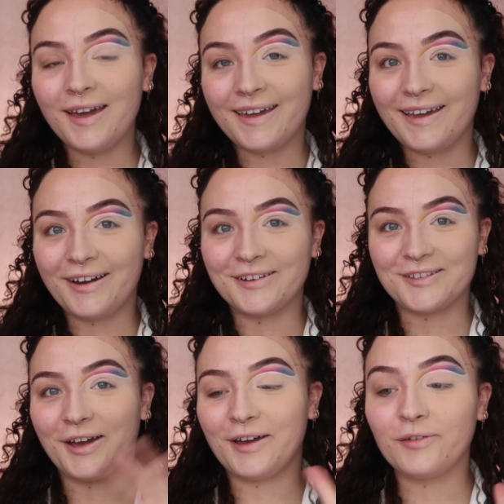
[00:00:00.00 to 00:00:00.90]
Okay guys,
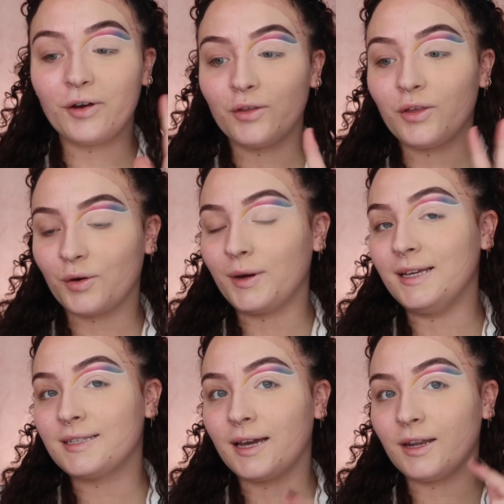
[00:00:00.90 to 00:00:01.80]
I have cut the
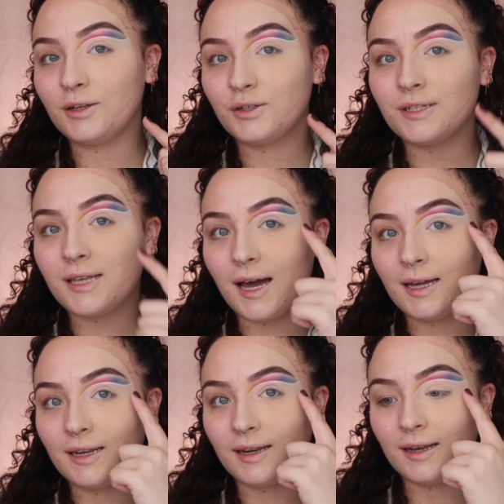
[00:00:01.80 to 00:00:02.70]
crease and I just
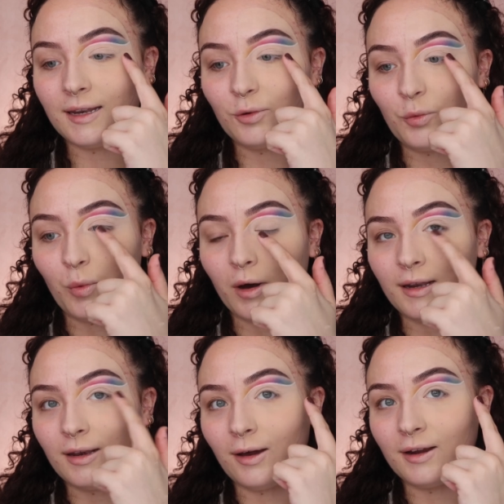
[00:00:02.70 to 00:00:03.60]
added a little
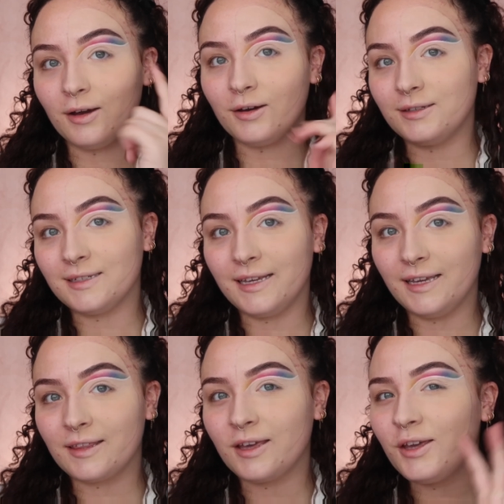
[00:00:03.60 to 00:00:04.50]
white liner
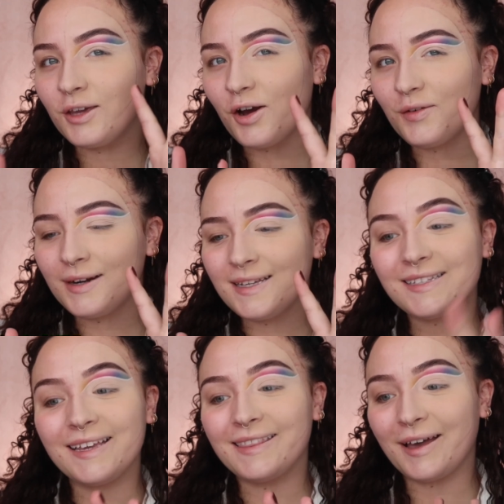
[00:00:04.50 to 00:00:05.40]
underneath. Can't really
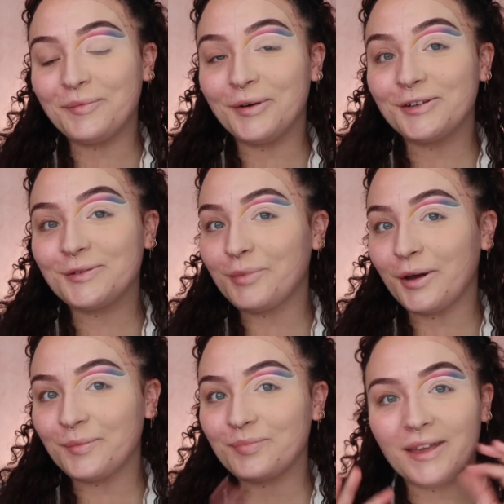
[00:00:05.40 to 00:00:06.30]
see it that much,
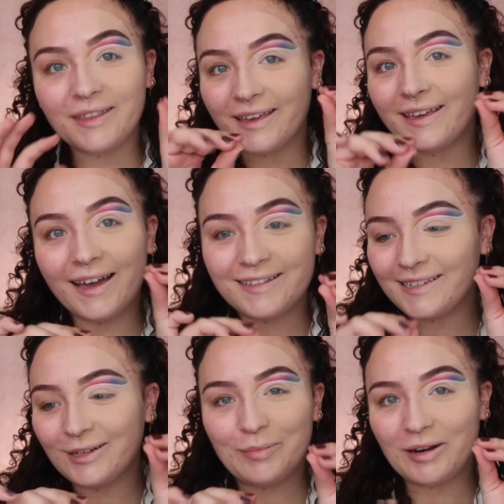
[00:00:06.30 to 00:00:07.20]
but I think it adds a
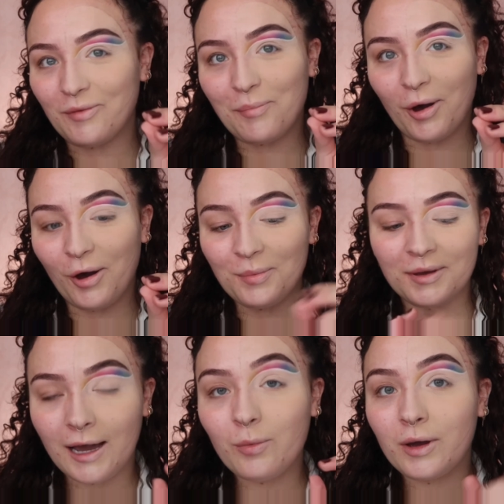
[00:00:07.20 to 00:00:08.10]
little bit of a pop.
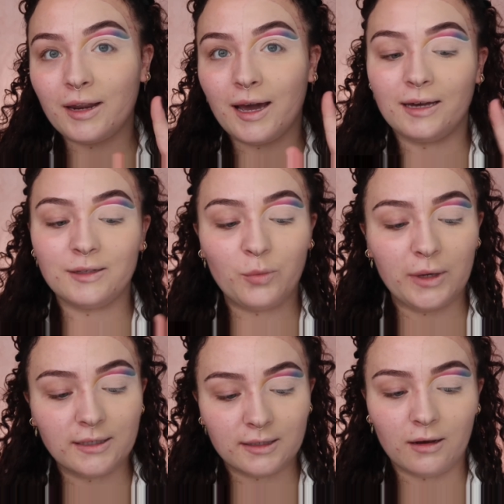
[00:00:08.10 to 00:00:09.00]
Now we're going to add a
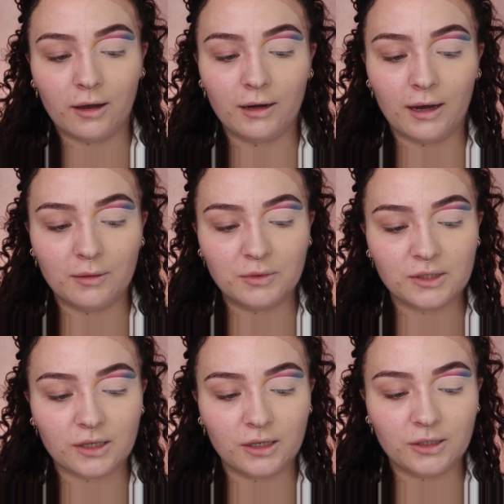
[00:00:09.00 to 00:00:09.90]
winged liner, and I'm
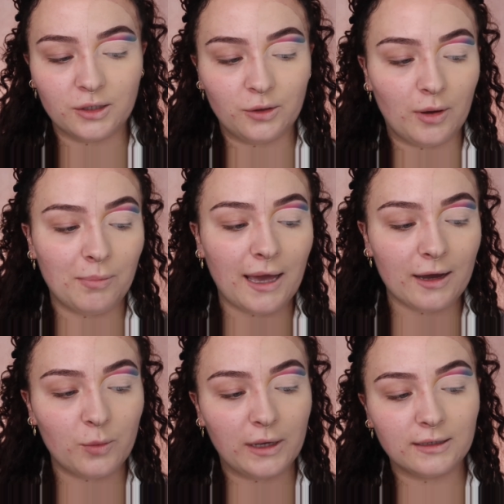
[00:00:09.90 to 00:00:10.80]
just going to do a
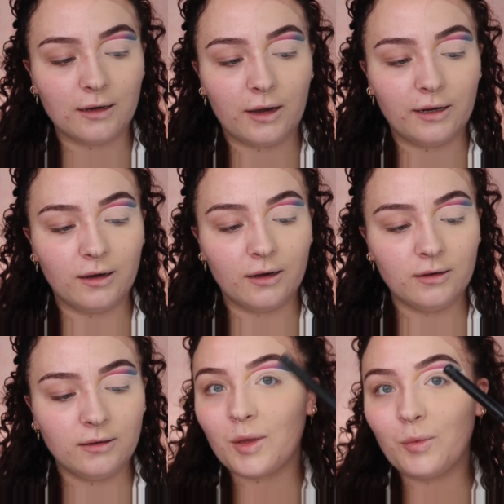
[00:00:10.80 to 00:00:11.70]
black winged liner
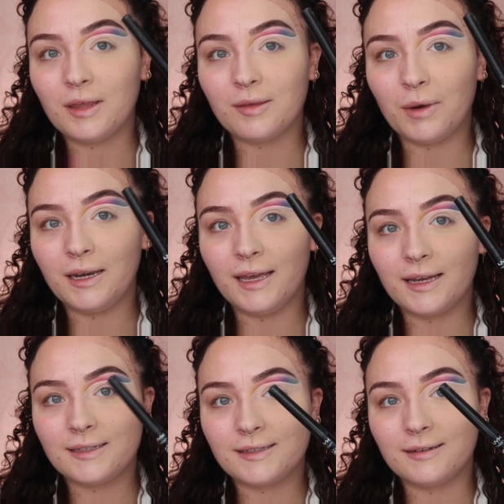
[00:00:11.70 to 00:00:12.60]
with my
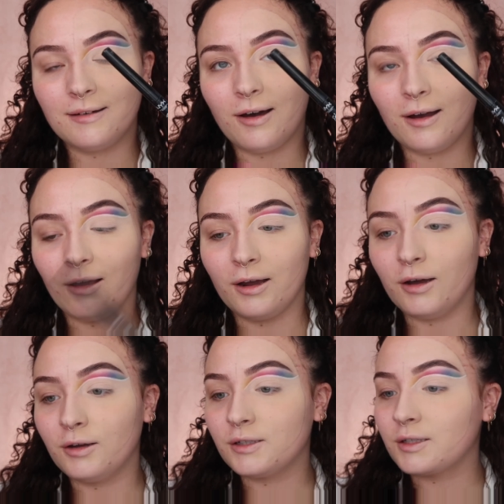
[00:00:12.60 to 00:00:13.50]
NYX
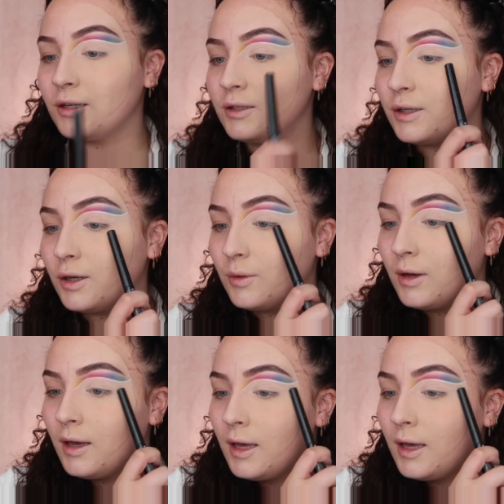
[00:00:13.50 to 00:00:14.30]
eyeliner. Just going to do